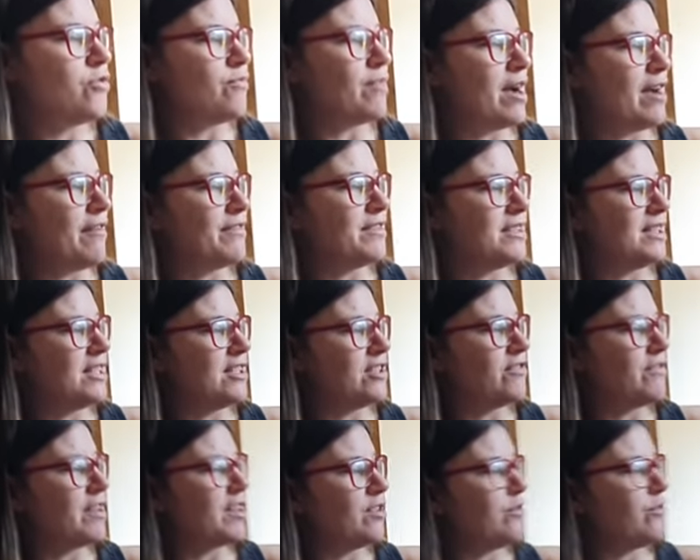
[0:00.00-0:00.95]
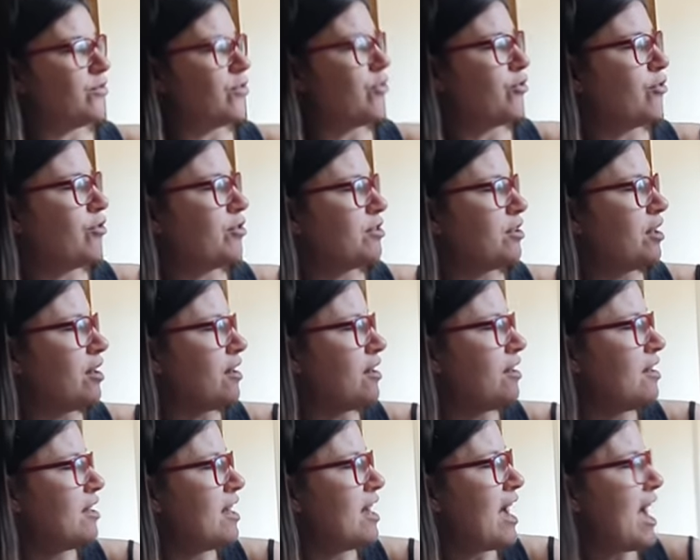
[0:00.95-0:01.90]
whereas these are in order
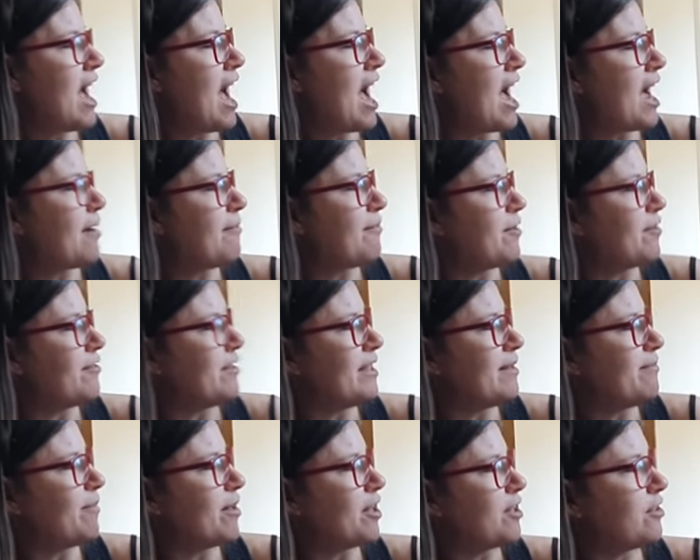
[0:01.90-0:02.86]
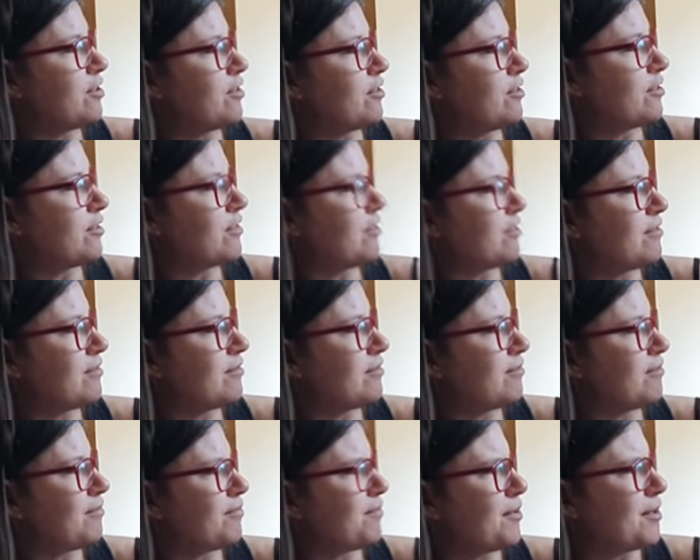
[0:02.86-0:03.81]
Hymenoptera,
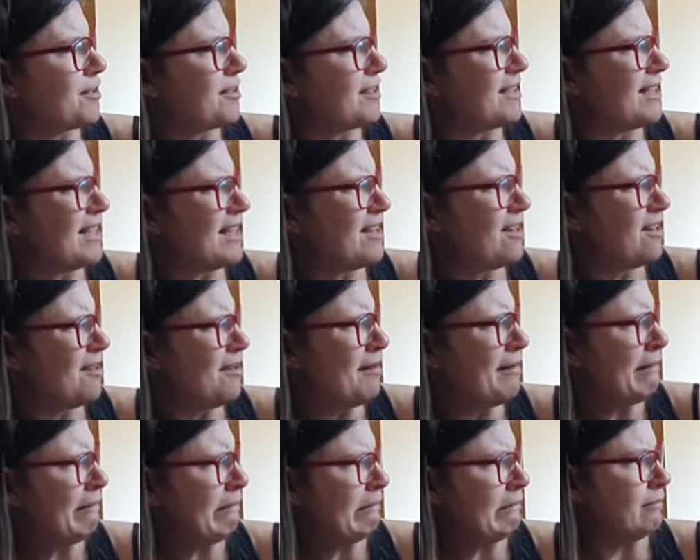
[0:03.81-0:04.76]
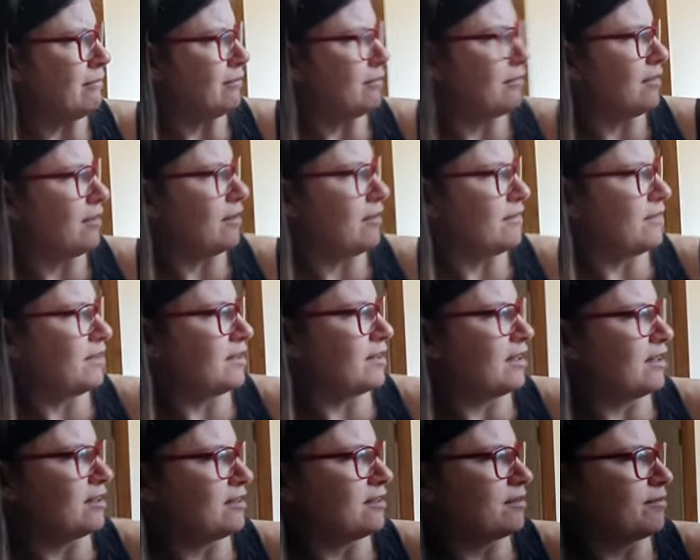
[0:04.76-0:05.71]
I think
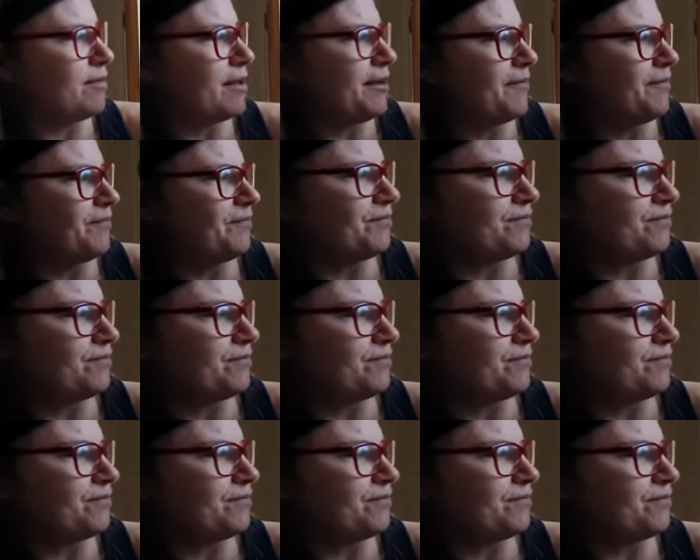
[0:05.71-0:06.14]
that's that.